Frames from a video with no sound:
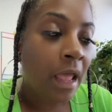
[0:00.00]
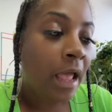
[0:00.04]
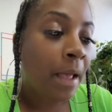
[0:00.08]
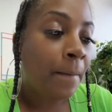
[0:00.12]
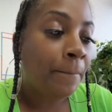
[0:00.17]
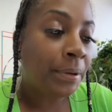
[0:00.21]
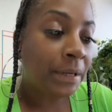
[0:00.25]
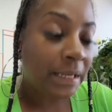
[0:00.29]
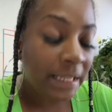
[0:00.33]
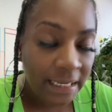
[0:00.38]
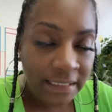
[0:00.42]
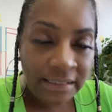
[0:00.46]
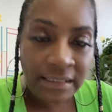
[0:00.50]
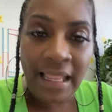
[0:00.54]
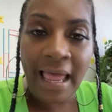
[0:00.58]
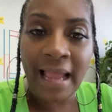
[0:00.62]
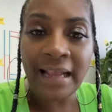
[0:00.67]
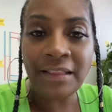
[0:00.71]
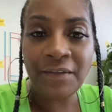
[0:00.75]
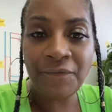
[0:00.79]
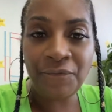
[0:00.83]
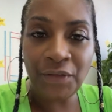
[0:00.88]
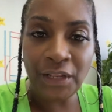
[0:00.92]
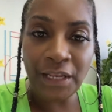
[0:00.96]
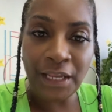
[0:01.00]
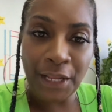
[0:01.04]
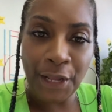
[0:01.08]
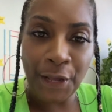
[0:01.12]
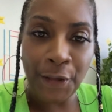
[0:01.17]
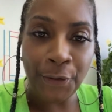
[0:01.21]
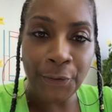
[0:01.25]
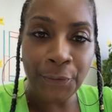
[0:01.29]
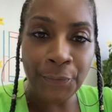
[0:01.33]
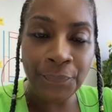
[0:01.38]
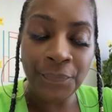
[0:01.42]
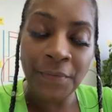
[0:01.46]
Please like the
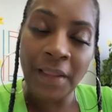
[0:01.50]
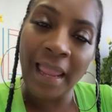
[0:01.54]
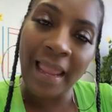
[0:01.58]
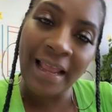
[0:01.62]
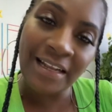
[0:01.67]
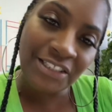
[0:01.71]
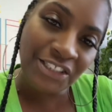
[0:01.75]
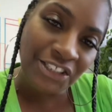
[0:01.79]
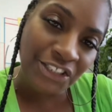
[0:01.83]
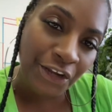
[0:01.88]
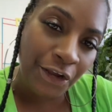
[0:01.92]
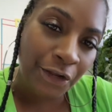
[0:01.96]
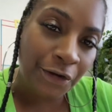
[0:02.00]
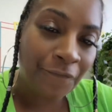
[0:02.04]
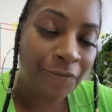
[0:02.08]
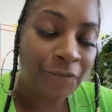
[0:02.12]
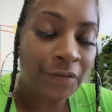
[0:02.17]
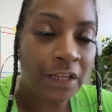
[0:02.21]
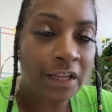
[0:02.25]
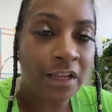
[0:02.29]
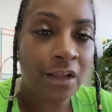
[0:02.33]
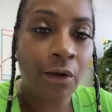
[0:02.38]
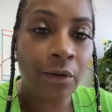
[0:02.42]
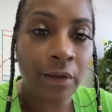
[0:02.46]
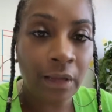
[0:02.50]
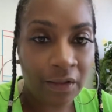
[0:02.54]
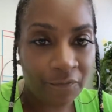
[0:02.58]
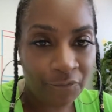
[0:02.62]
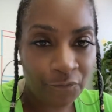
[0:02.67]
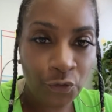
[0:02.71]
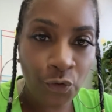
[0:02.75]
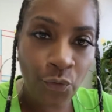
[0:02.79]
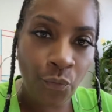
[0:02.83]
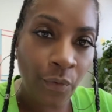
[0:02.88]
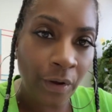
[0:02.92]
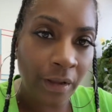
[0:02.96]
video and share the video if
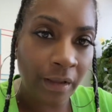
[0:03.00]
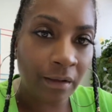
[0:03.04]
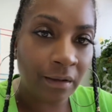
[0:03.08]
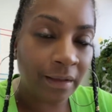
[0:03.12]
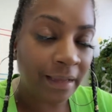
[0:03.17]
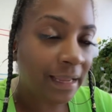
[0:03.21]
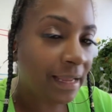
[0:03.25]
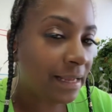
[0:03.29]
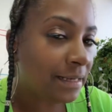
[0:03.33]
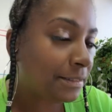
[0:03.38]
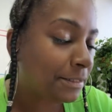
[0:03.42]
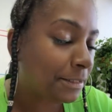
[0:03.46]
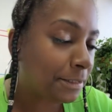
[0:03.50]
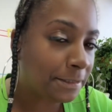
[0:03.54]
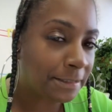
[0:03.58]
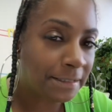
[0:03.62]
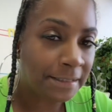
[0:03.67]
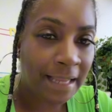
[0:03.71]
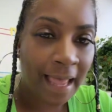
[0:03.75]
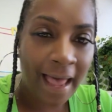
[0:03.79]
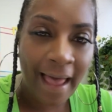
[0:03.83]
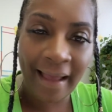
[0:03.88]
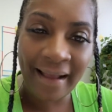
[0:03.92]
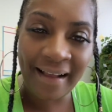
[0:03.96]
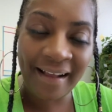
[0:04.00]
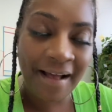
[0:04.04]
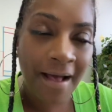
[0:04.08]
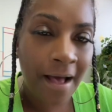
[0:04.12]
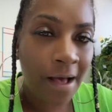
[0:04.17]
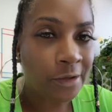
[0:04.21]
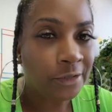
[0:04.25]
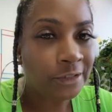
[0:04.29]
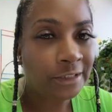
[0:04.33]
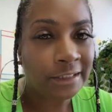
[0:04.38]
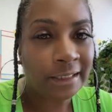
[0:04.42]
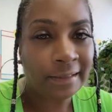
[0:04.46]
you will. It does not
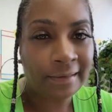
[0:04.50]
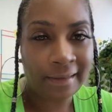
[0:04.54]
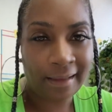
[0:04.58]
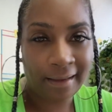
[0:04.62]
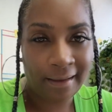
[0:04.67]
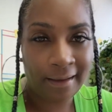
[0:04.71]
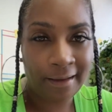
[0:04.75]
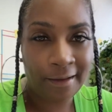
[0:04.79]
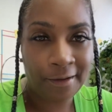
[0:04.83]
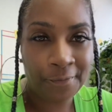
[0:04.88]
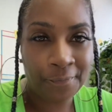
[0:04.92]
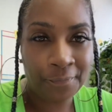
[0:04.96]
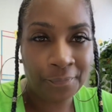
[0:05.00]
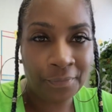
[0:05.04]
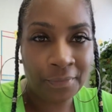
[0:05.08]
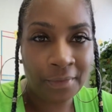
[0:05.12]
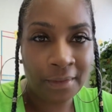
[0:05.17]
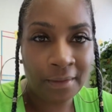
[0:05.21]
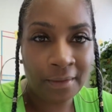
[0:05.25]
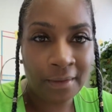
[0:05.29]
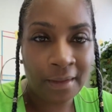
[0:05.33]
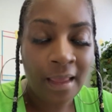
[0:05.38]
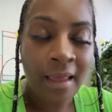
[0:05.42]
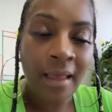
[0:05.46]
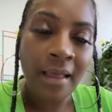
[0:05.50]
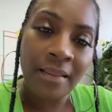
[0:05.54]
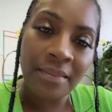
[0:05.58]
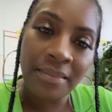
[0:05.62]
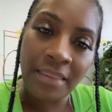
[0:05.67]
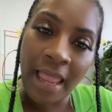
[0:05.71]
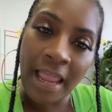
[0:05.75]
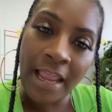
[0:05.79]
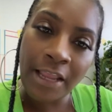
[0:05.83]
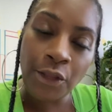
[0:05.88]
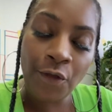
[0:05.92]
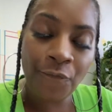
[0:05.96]
cost a thing.
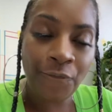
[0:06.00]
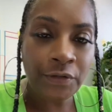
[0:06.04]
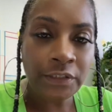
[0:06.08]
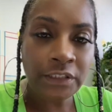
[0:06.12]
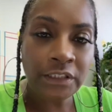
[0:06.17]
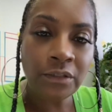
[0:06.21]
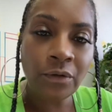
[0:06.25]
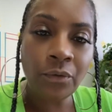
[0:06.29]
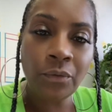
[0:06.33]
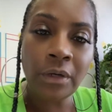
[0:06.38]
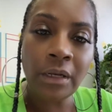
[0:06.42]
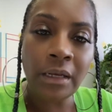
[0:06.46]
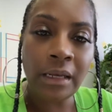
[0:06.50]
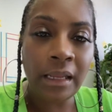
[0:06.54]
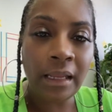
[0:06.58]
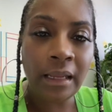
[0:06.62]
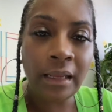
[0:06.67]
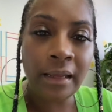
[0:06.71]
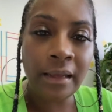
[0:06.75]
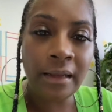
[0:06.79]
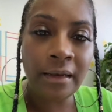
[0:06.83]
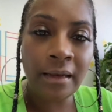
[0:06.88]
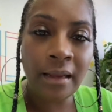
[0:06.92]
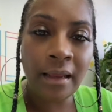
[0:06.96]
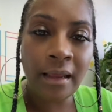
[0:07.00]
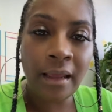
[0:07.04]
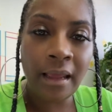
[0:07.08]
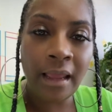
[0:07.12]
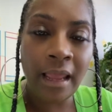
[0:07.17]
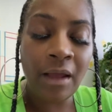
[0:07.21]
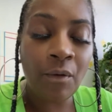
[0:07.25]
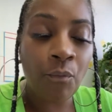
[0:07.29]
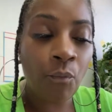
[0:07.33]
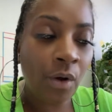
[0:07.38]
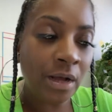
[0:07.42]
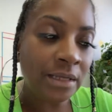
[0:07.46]
Thank you for tuning in.
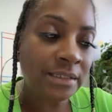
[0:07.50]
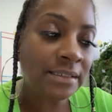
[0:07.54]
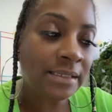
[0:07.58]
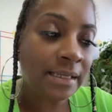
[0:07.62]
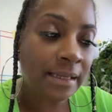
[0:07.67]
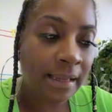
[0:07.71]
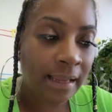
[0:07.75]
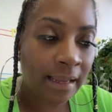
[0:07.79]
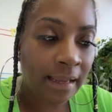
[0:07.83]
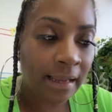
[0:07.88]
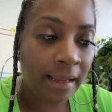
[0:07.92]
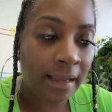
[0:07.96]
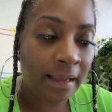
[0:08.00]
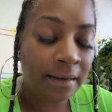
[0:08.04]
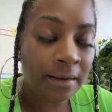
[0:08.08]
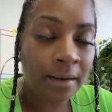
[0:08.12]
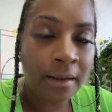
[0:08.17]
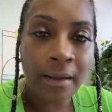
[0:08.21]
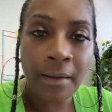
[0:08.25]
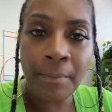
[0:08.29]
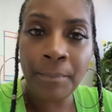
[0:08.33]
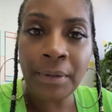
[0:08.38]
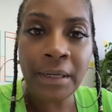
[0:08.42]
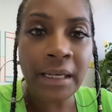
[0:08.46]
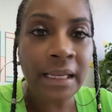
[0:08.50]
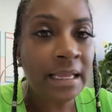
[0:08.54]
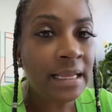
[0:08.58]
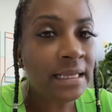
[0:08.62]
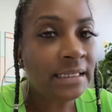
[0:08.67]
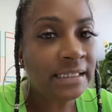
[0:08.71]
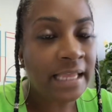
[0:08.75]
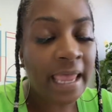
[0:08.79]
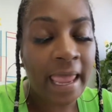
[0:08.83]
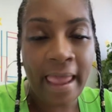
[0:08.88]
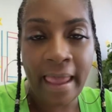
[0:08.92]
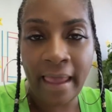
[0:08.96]
And once again,
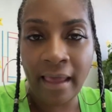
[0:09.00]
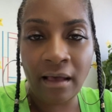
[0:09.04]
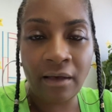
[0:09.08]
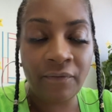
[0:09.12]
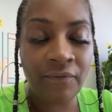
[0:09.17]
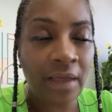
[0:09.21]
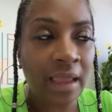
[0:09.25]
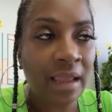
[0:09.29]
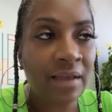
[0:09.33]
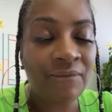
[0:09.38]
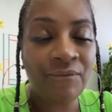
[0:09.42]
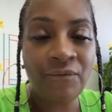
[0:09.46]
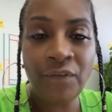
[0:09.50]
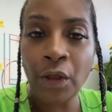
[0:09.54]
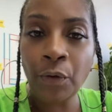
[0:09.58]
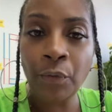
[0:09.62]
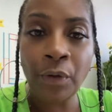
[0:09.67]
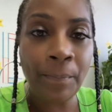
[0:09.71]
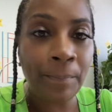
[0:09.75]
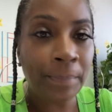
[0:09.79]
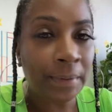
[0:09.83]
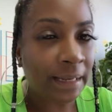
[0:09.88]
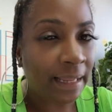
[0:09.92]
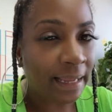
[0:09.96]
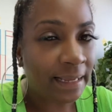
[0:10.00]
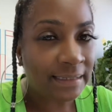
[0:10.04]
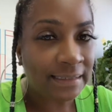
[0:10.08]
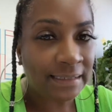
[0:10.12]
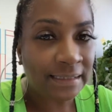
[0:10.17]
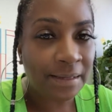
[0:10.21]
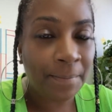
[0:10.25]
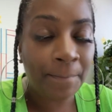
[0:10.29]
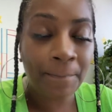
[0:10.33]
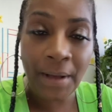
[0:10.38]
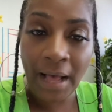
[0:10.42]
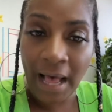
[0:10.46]
please have a very
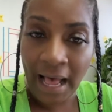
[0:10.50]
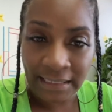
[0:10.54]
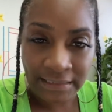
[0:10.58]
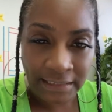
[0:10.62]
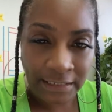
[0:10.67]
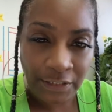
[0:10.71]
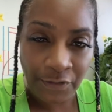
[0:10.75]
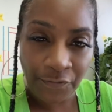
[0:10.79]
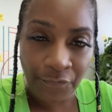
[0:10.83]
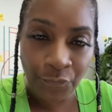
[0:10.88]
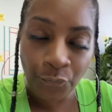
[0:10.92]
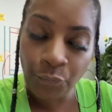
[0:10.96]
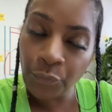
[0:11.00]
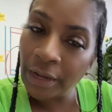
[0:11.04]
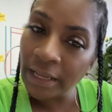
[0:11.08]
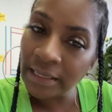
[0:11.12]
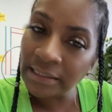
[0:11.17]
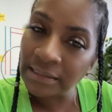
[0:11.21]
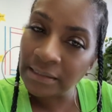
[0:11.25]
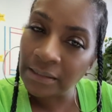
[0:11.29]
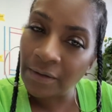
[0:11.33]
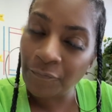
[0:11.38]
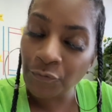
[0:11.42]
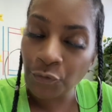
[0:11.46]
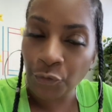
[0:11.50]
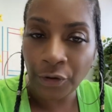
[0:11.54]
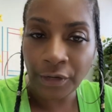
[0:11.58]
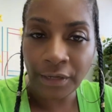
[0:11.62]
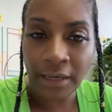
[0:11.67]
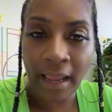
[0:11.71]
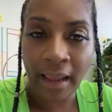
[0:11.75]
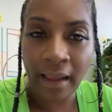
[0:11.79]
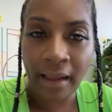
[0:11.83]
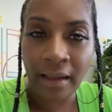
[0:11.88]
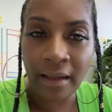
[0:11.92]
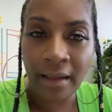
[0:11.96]
blessed, positive rest of your
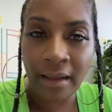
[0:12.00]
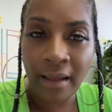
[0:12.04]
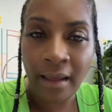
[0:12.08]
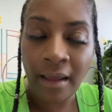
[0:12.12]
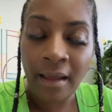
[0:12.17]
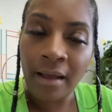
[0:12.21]
day.